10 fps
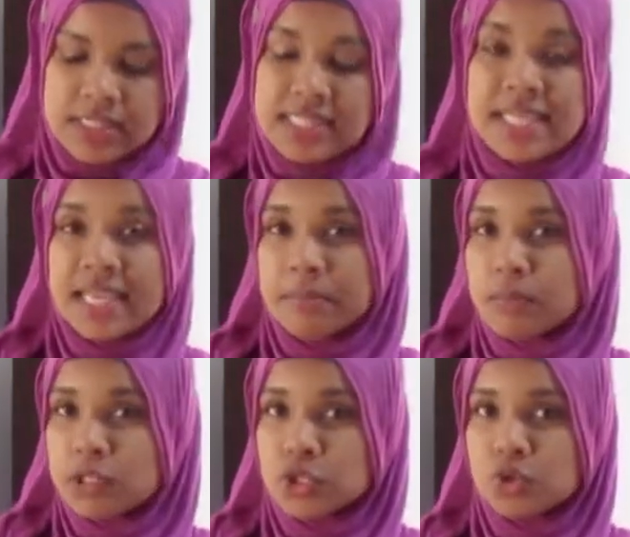tin
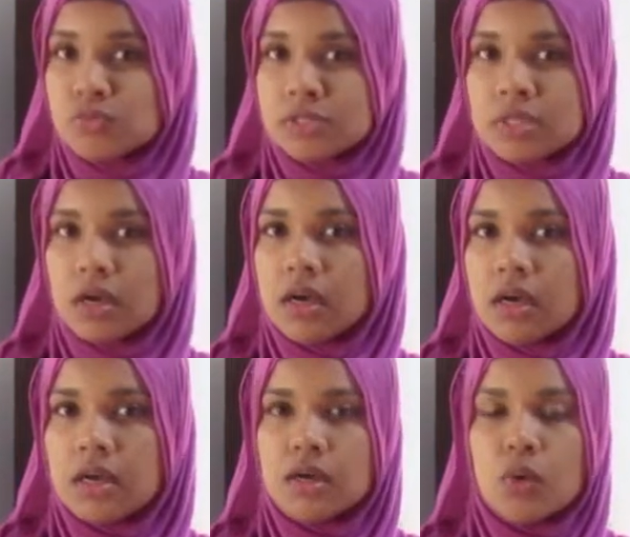mushrooms
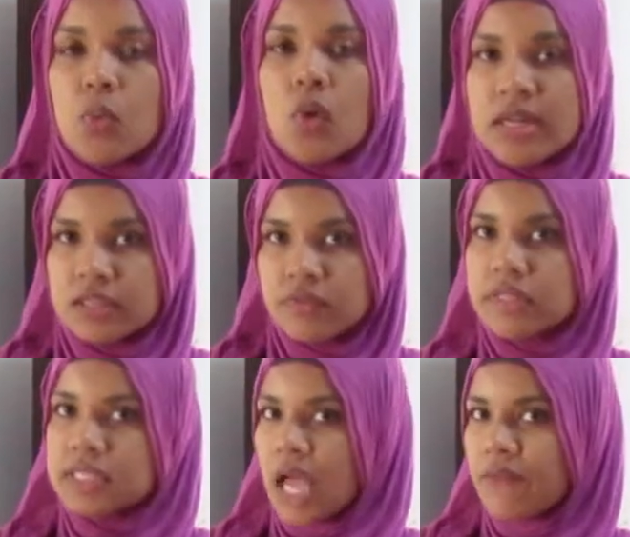are wonderful
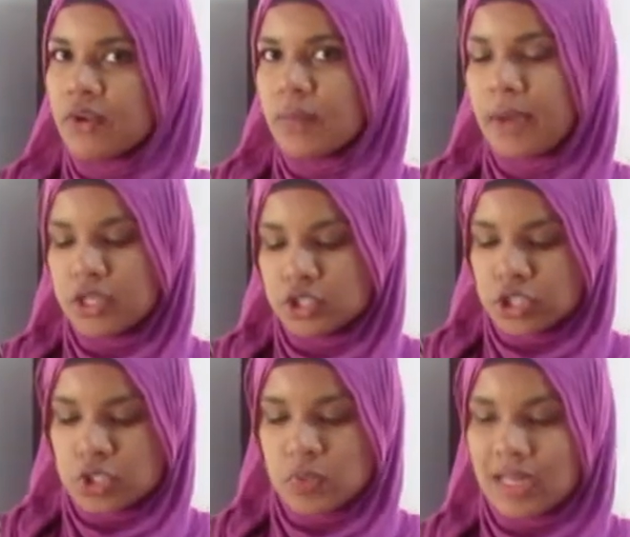to have in your
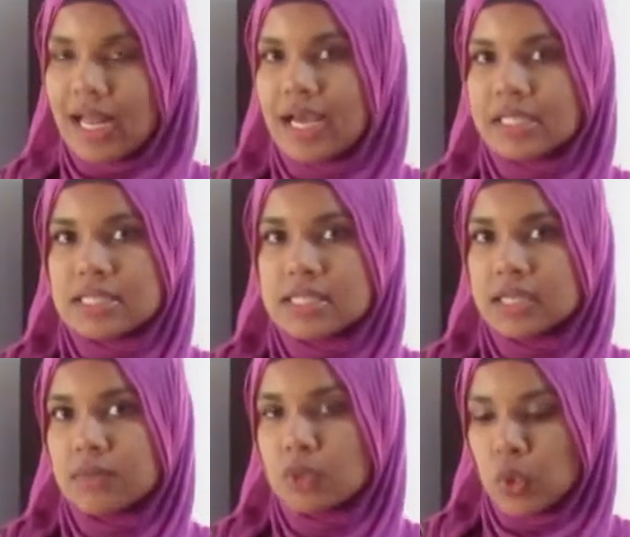pantry as well, and
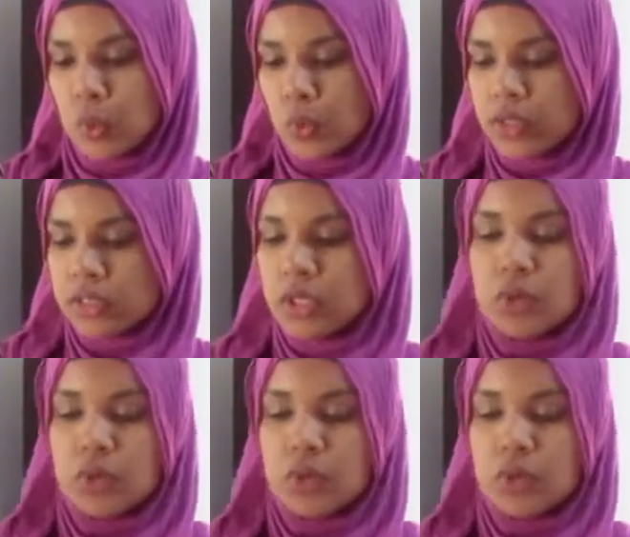some corn.